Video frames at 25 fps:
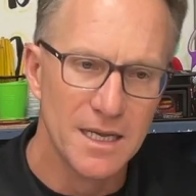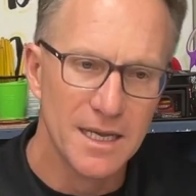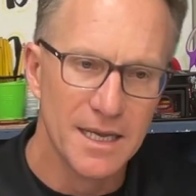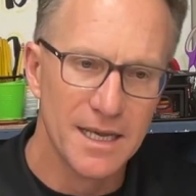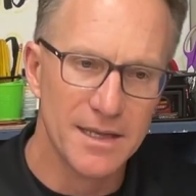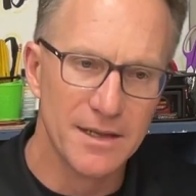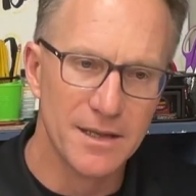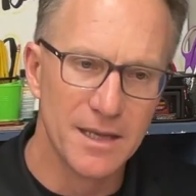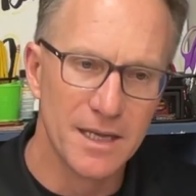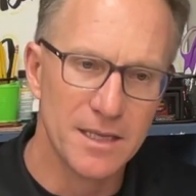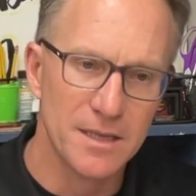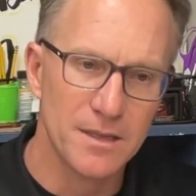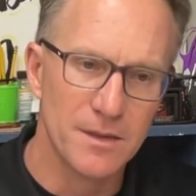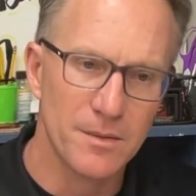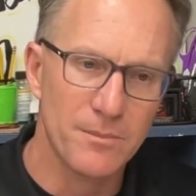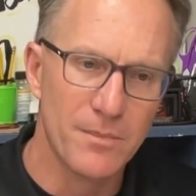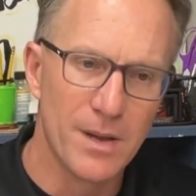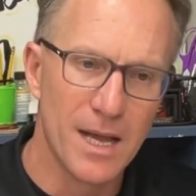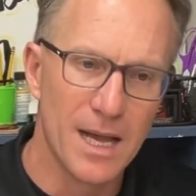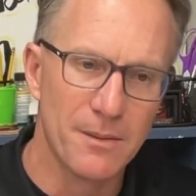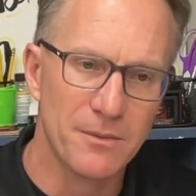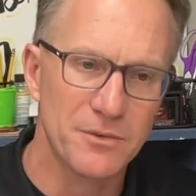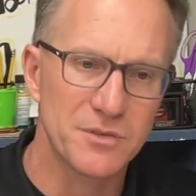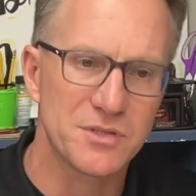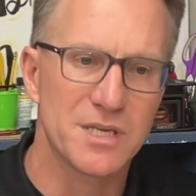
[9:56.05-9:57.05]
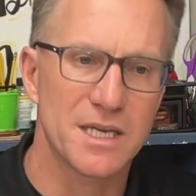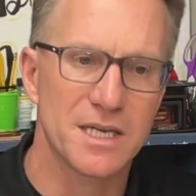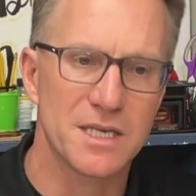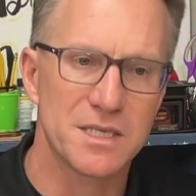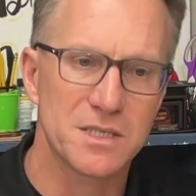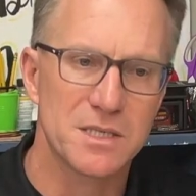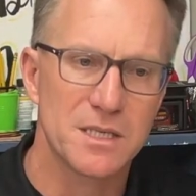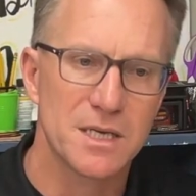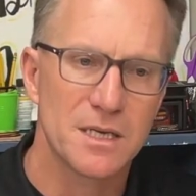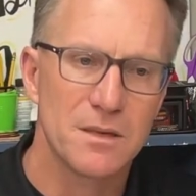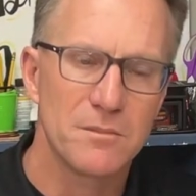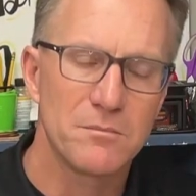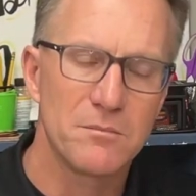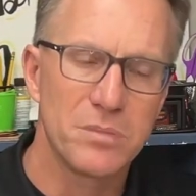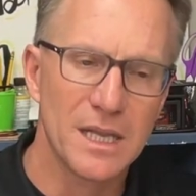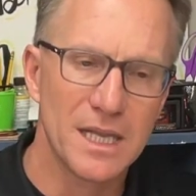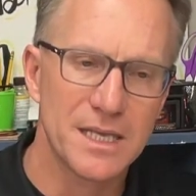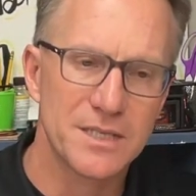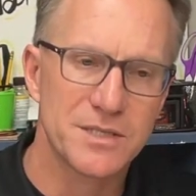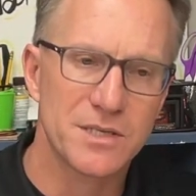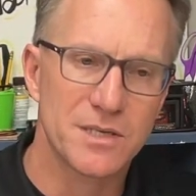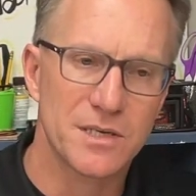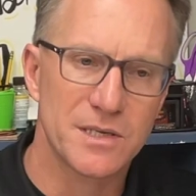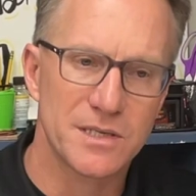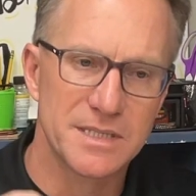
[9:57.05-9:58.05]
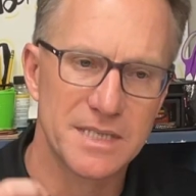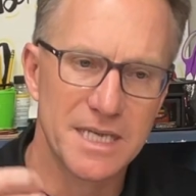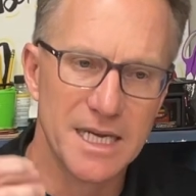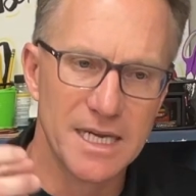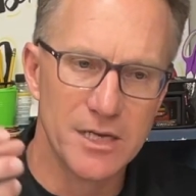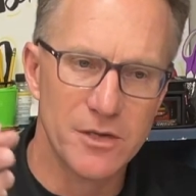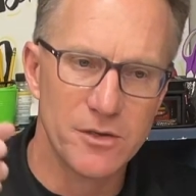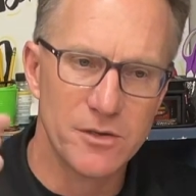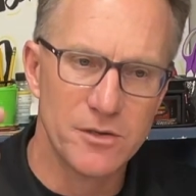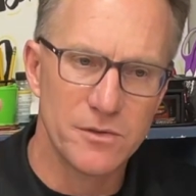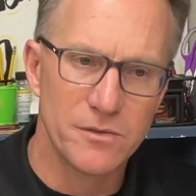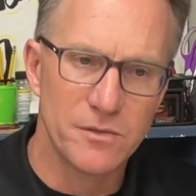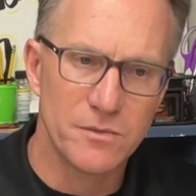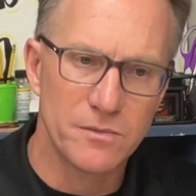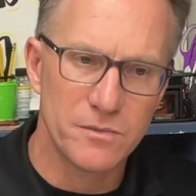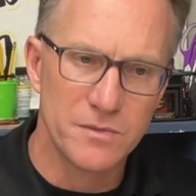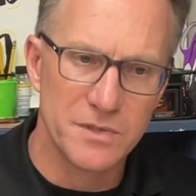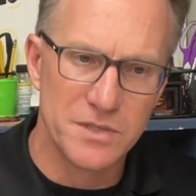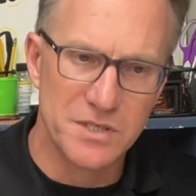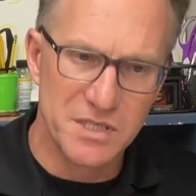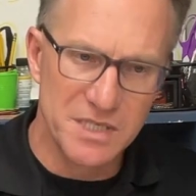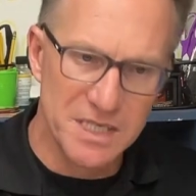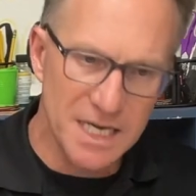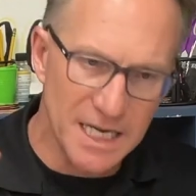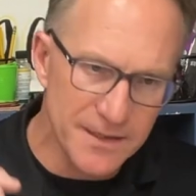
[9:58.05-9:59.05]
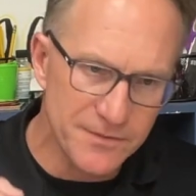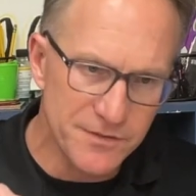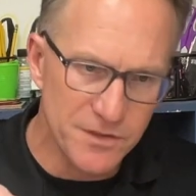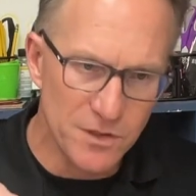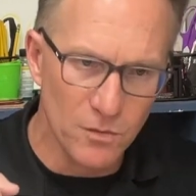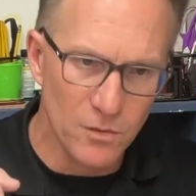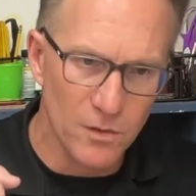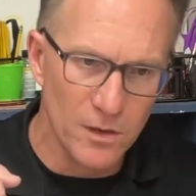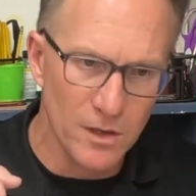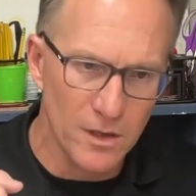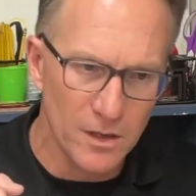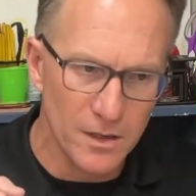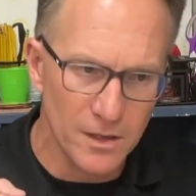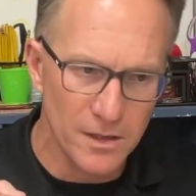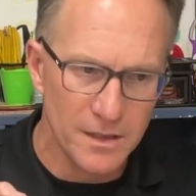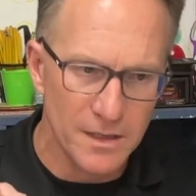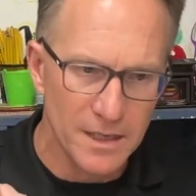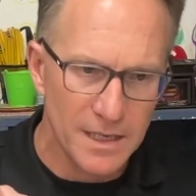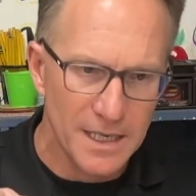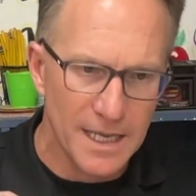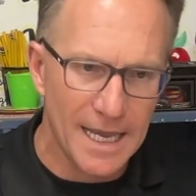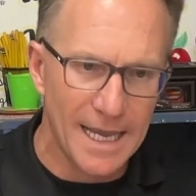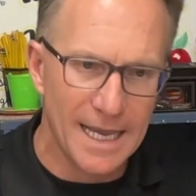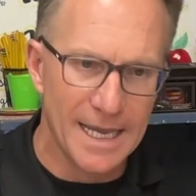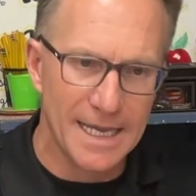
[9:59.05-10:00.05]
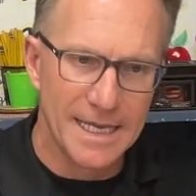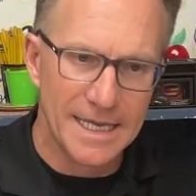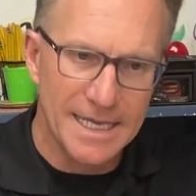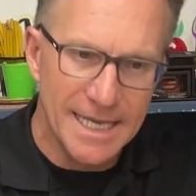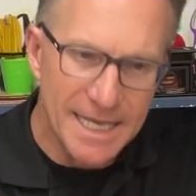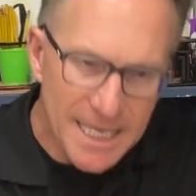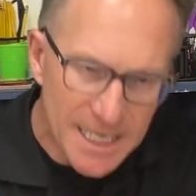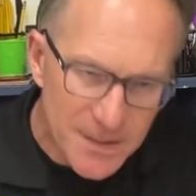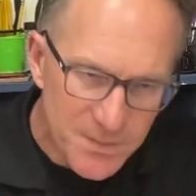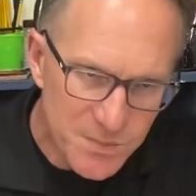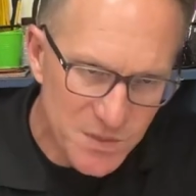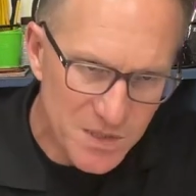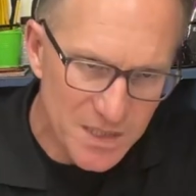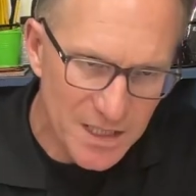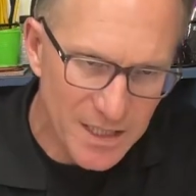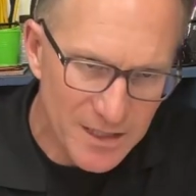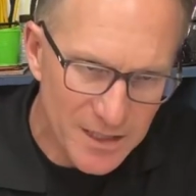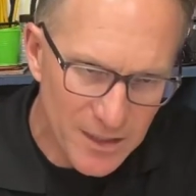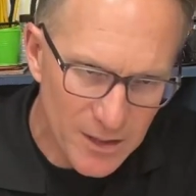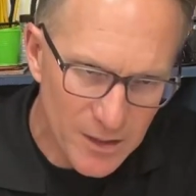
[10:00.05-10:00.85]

And the Bible says, Blessed is he who receives a word and keeps it.